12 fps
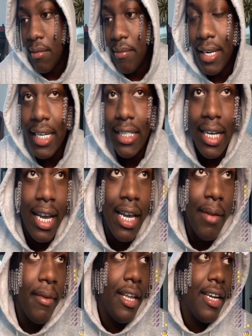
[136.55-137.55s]
Niggas
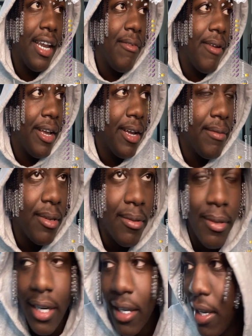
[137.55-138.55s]
hating, man. They wake up to
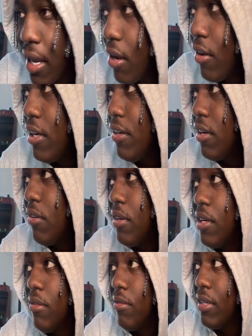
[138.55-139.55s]
what? I don't even know.
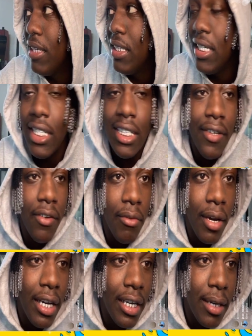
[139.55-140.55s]
What is, what is niggas even
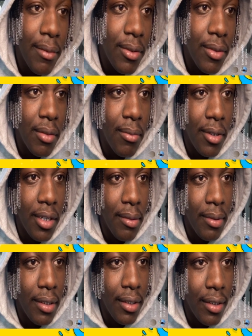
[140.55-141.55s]
waking up to in the
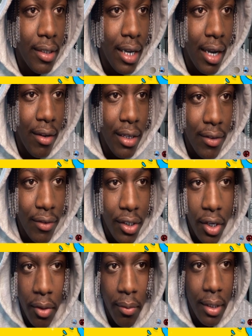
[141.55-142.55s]
morning, man? I don't
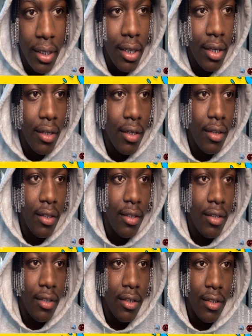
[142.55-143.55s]
even know, man.
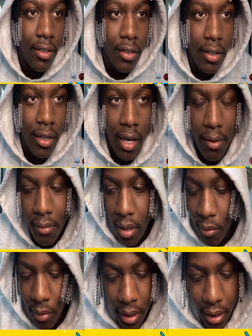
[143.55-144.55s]
I'm,
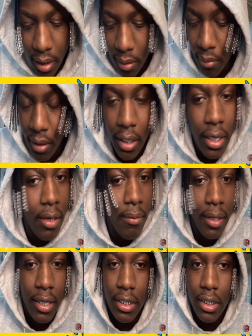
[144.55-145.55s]
I'm waking up good,
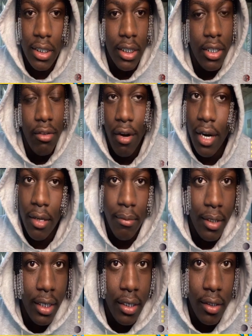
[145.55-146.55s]
man great,
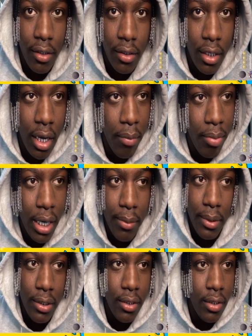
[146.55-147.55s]
man. I
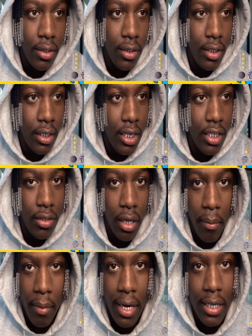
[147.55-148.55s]
promise. It's
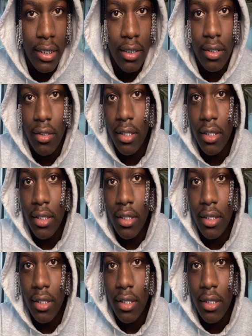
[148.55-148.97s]
amazing.